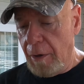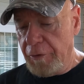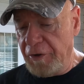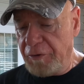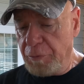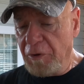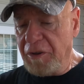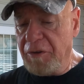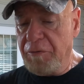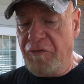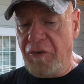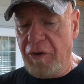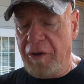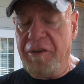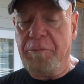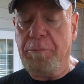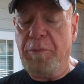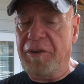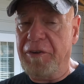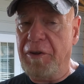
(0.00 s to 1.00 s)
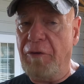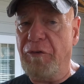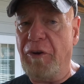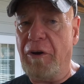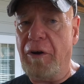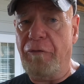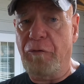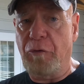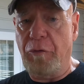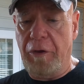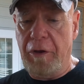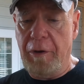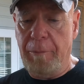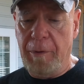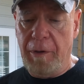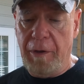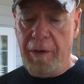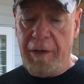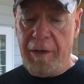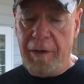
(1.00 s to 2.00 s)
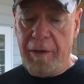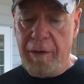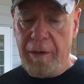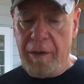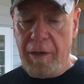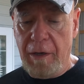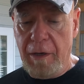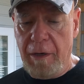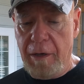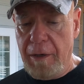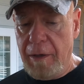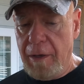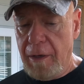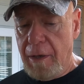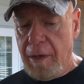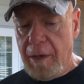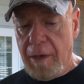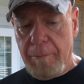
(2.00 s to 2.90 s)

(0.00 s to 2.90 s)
this one's fit specifically for the Himalayan,